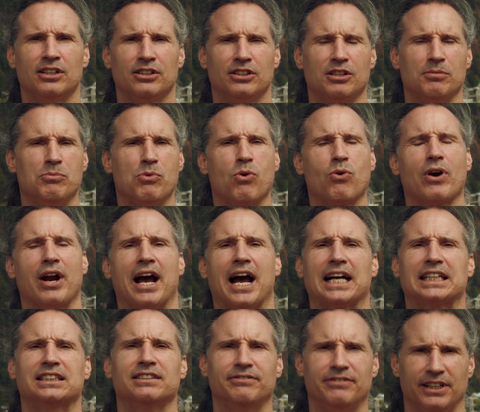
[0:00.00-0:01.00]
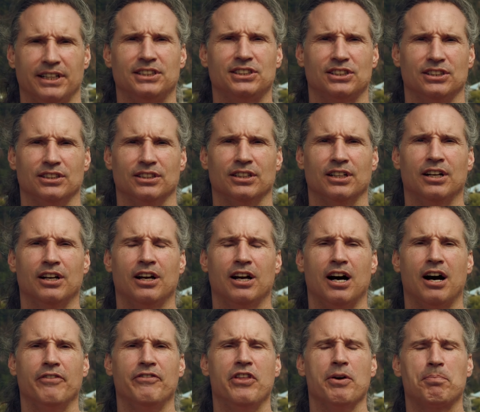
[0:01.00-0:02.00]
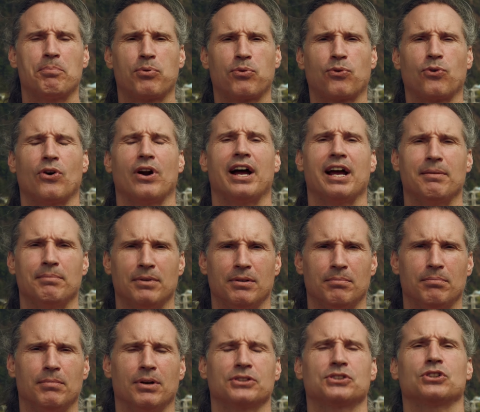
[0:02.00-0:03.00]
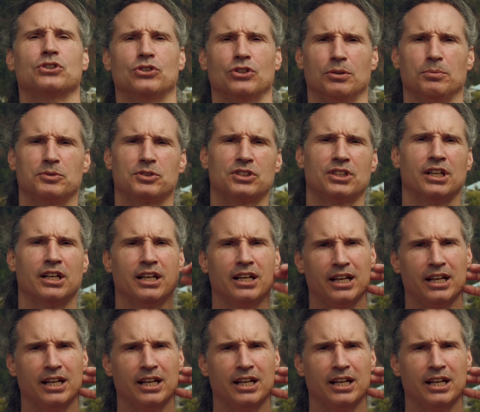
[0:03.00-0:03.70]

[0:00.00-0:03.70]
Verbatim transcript: the more activation of the prime muscle groups.